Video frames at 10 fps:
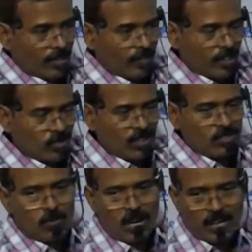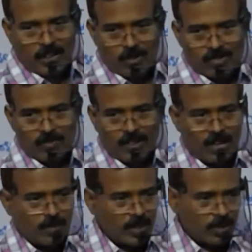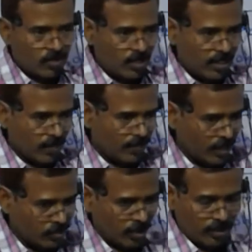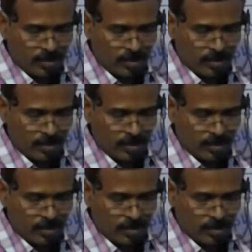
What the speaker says: When 6 molecules of carbon dioxide are mixed,